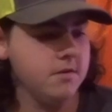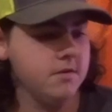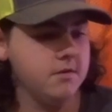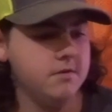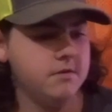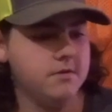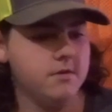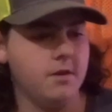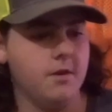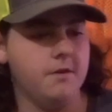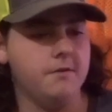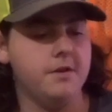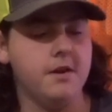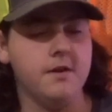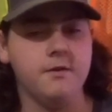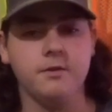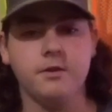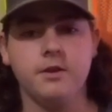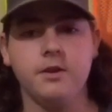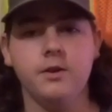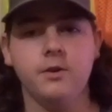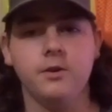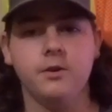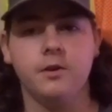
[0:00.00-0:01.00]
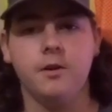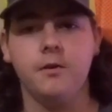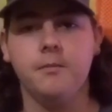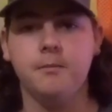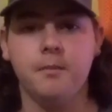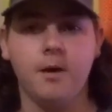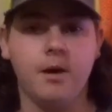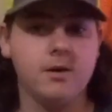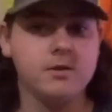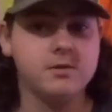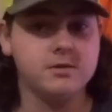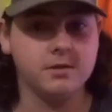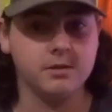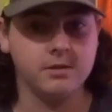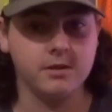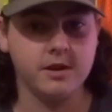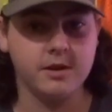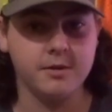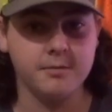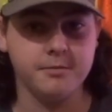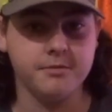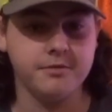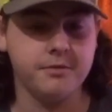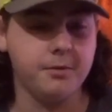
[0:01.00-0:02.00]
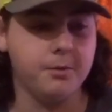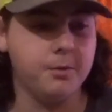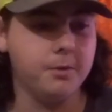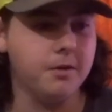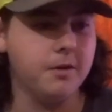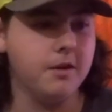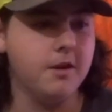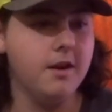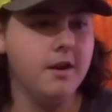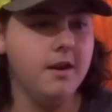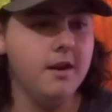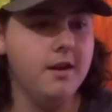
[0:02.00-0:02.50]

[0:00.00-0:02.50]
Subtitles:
So I've never killed a monster deer before,